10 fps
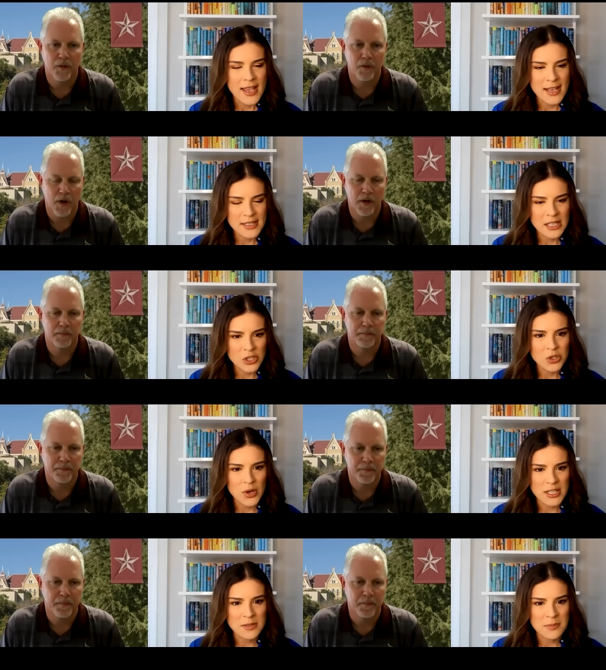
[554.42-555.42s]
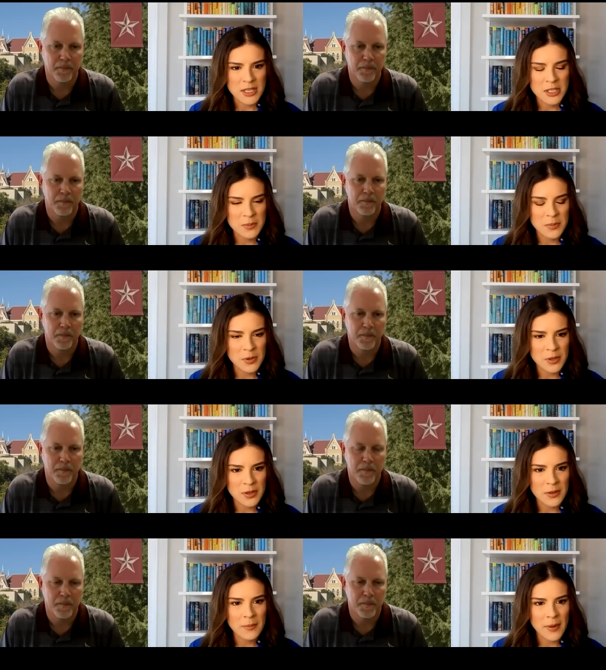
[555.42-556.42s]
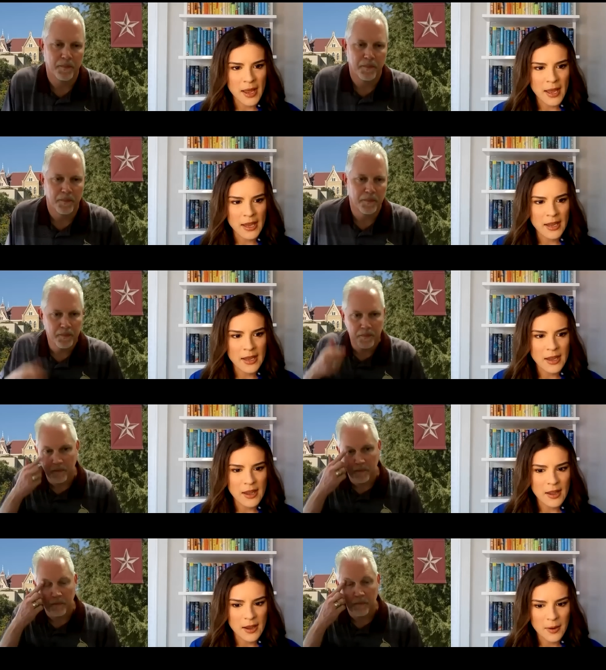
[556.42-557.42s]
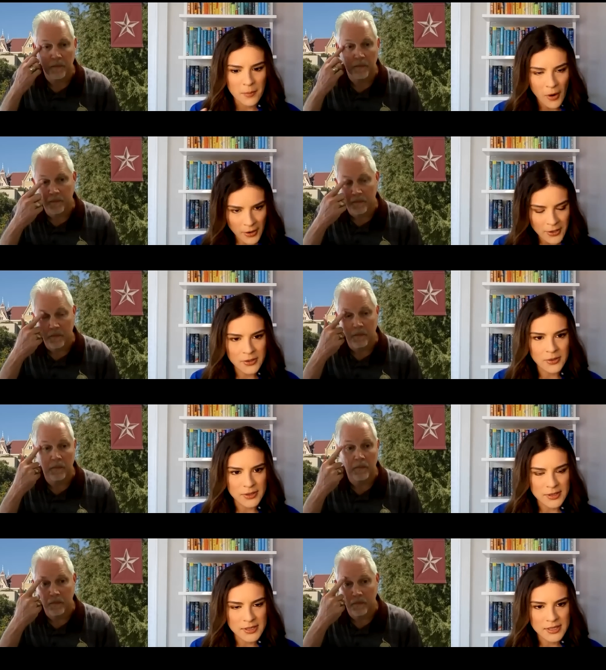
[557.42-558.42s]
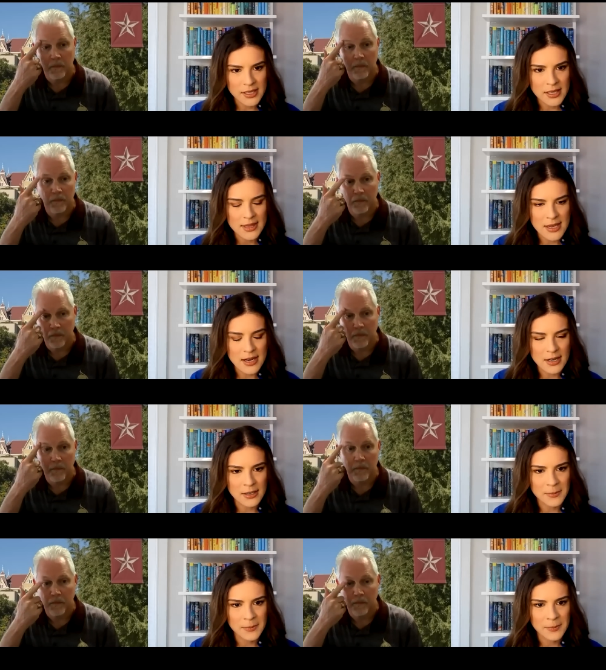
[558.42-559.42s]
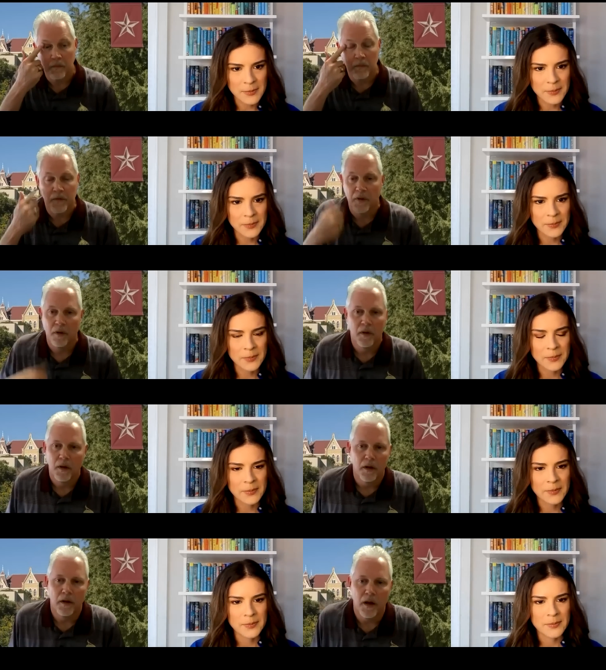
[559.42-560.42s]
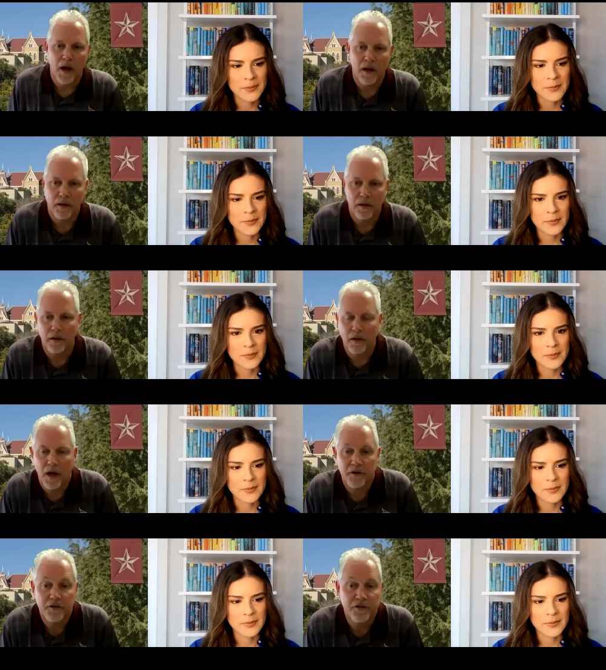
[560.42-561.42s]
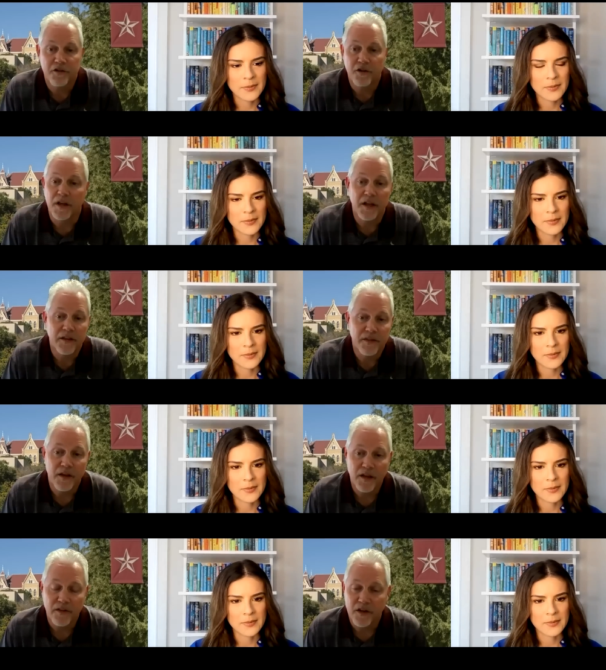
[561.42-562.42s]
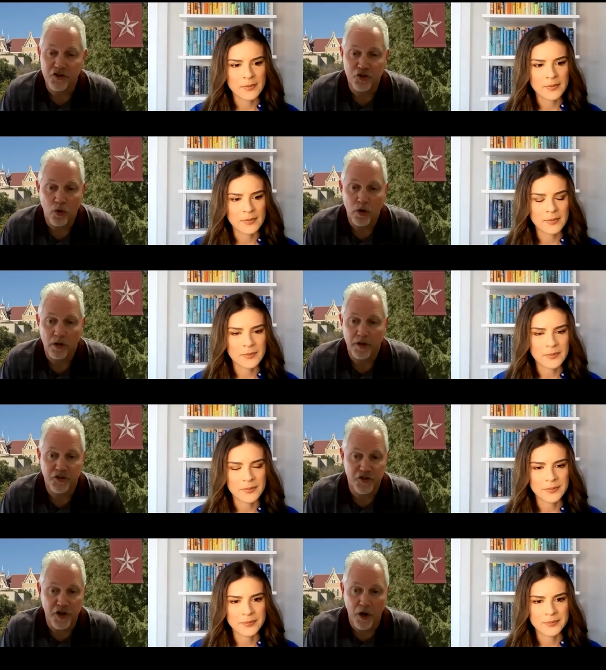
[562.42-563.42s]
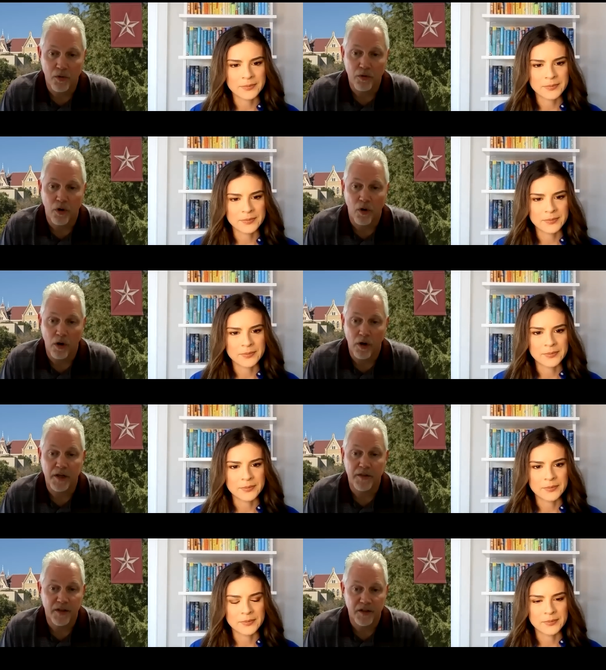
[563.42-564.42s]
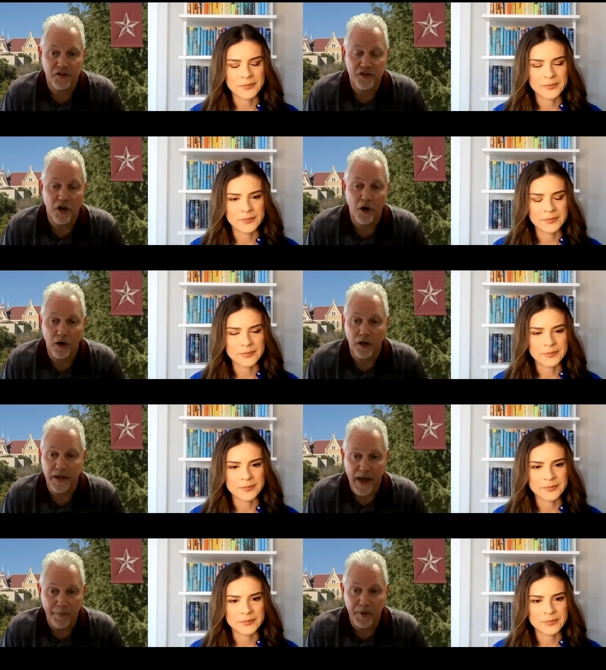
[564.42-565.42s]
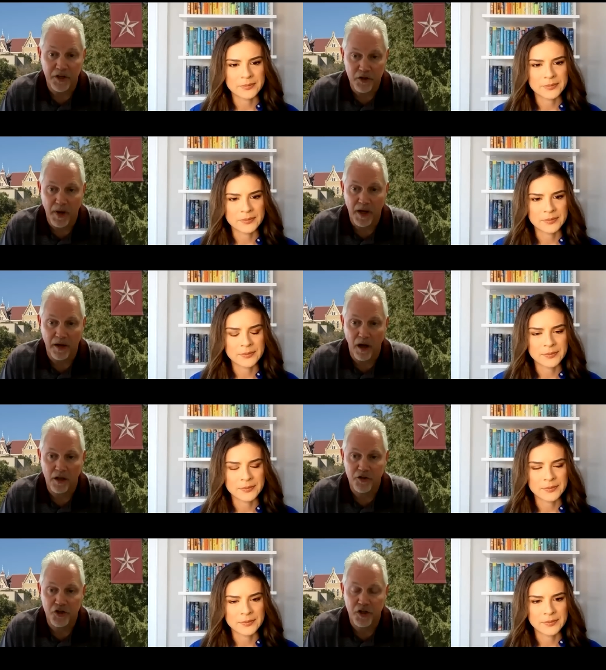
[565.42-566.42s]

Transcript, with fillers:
Speaker 1: Right. Is this transmissible by particles in the air?
Speaker 2: Not not to anything that historically is known or anything that's currently happening to my knowledge.